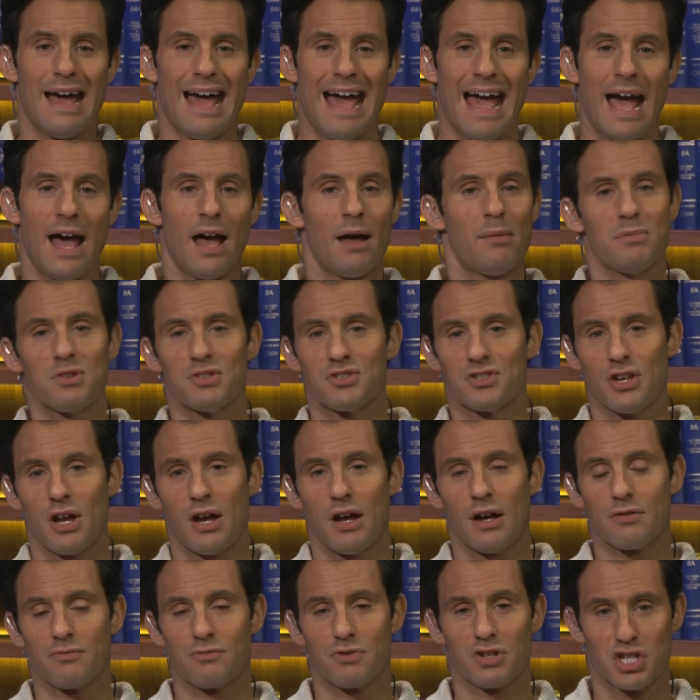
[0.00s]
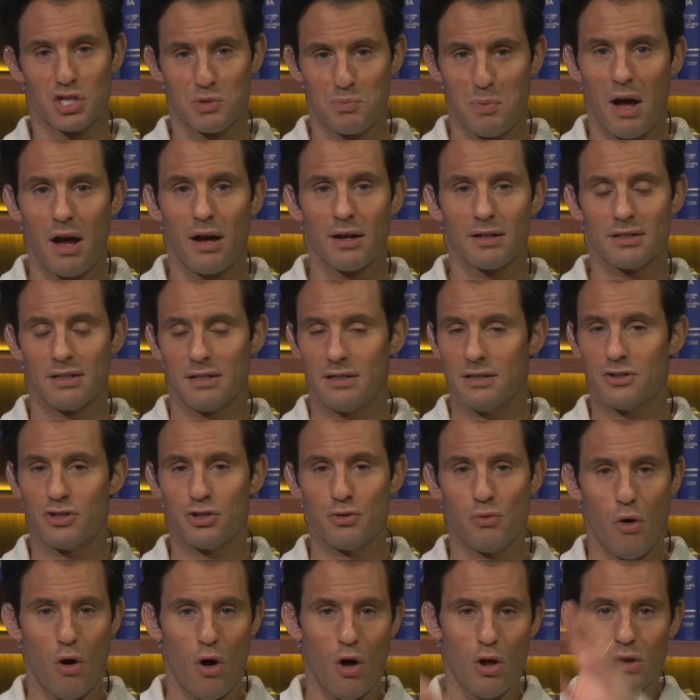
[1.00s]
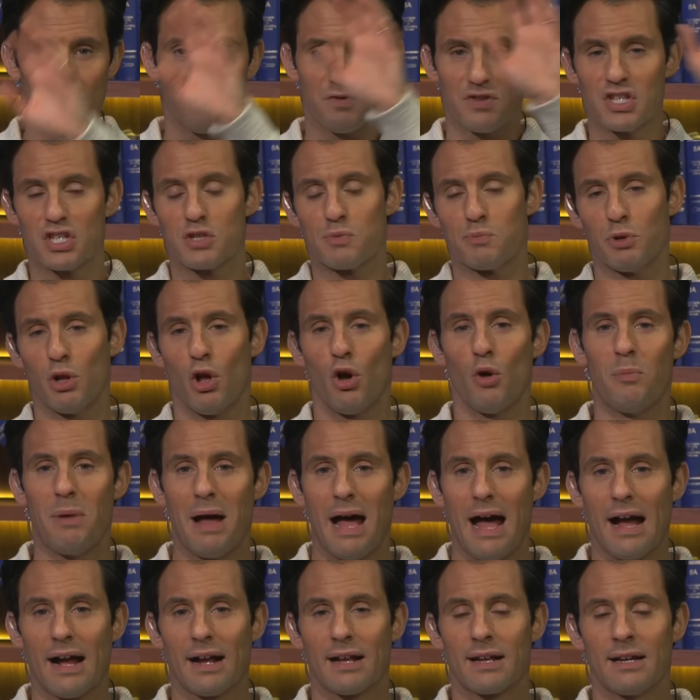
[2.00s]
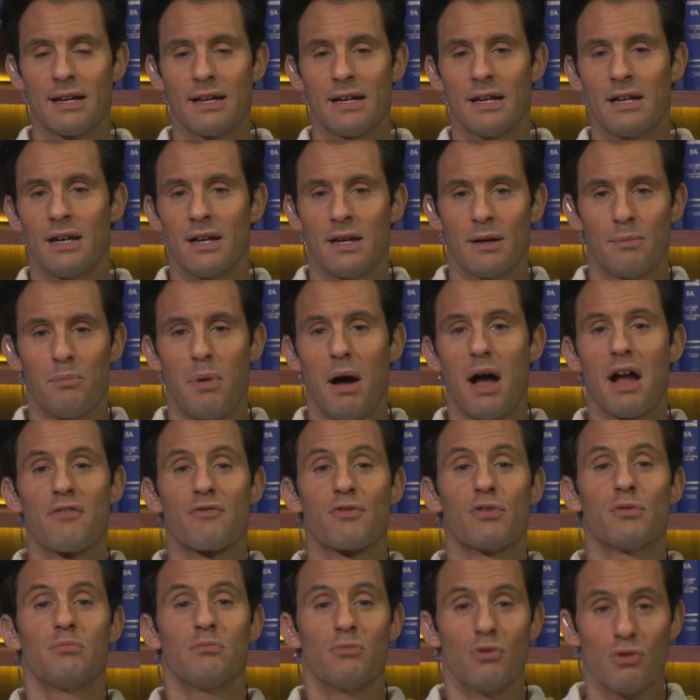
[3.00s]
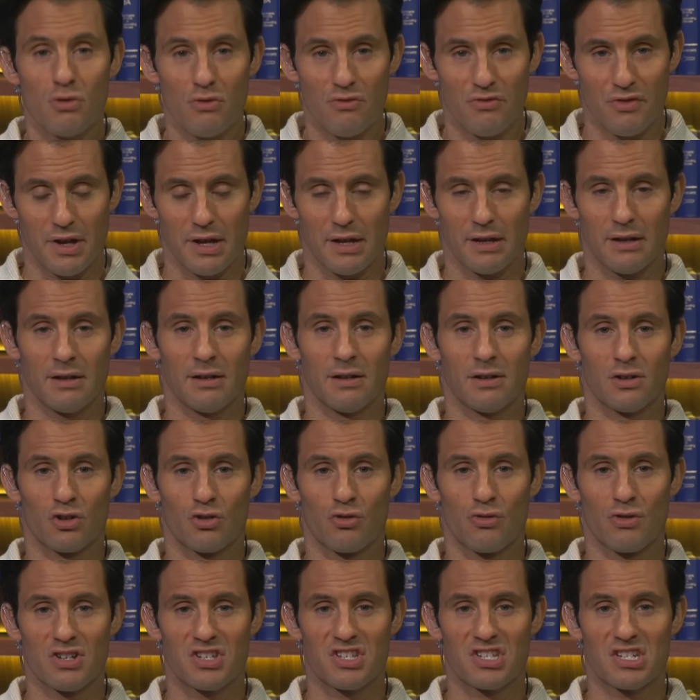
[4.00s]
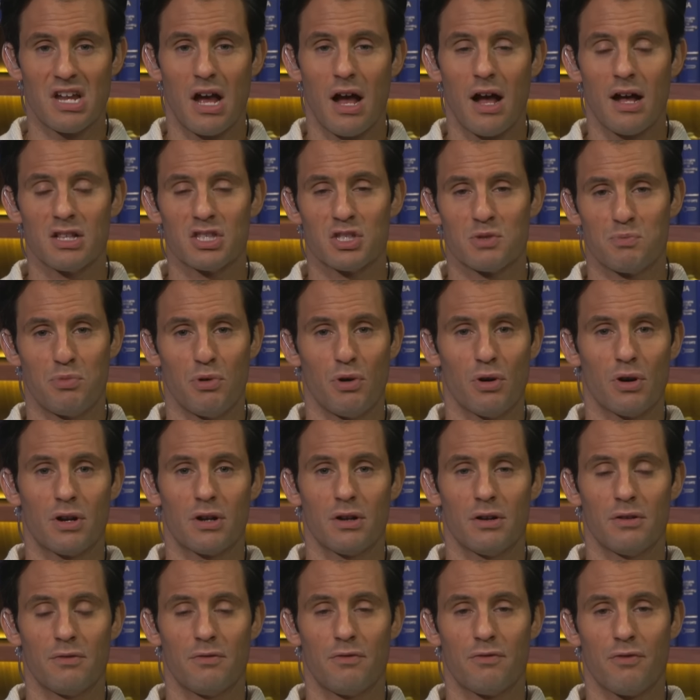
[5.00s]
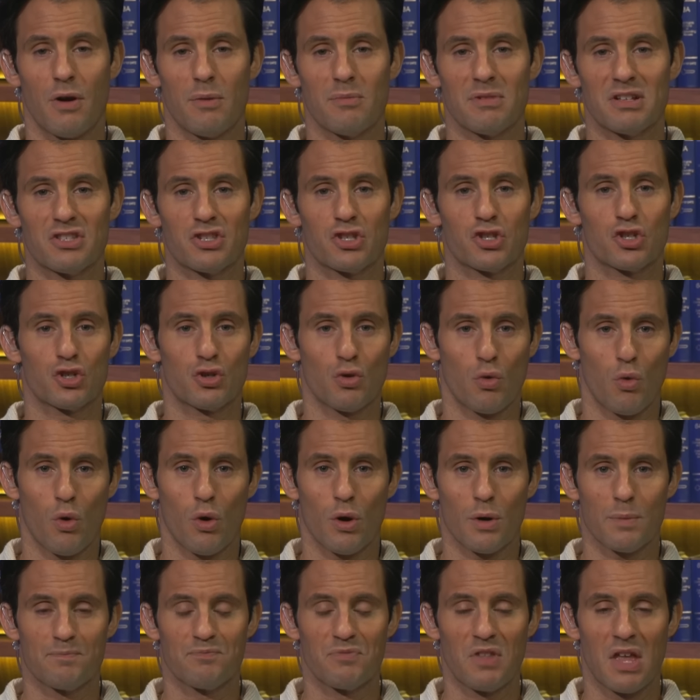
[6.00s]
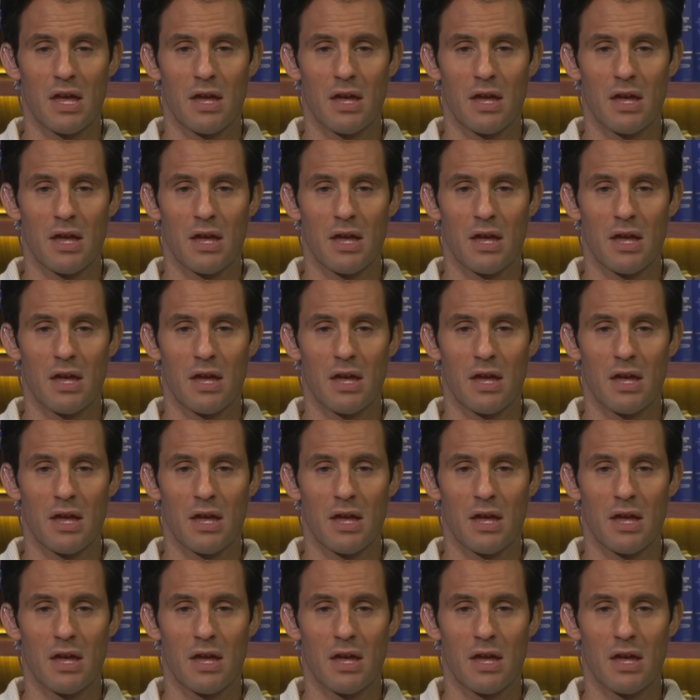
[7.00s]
Amazon responded to all of this blowback by removing Chris Todd's book from its store.